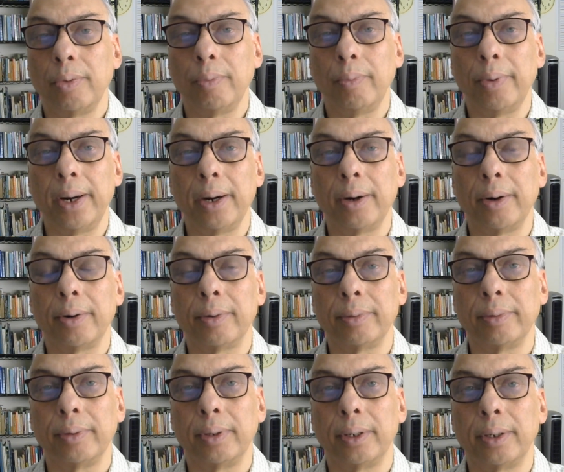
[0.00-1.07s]

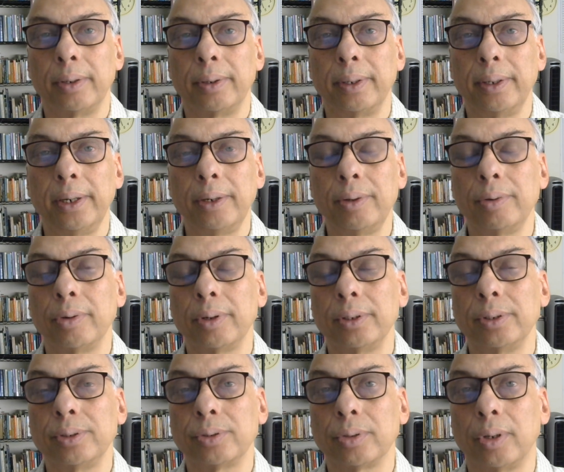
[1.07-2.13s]
where uh,
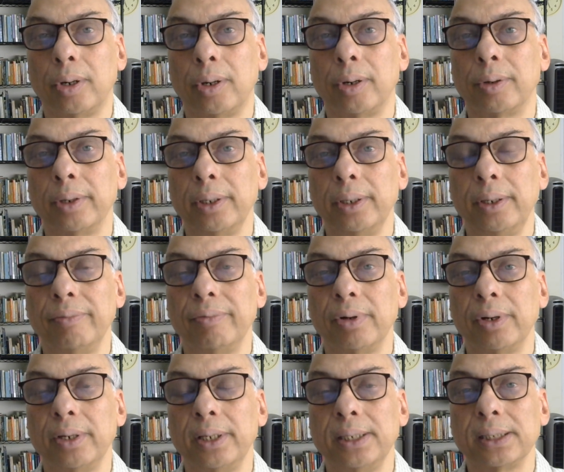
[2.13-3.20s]
ignorance or
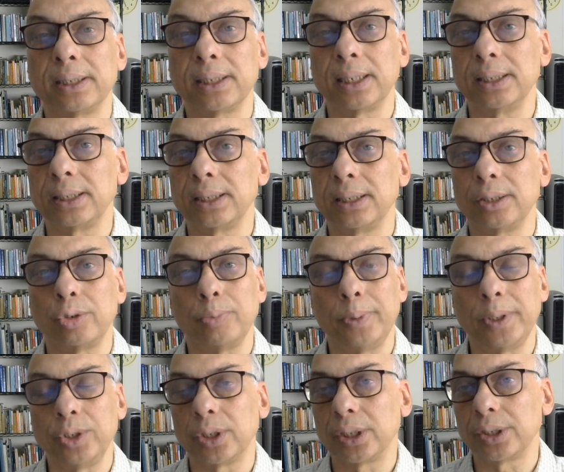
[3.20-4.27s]
evil is considered to
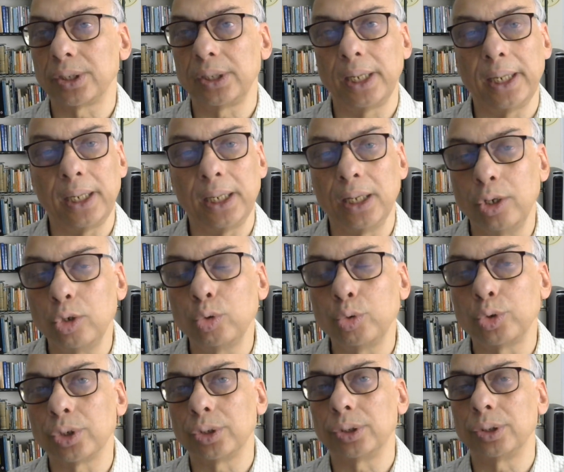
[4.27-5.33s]
be just a
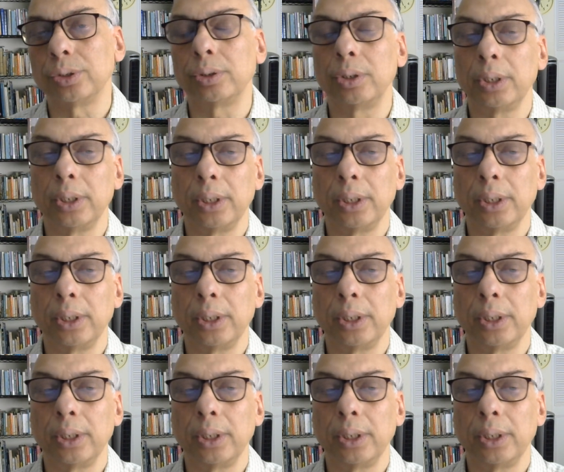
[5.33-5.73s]
illusion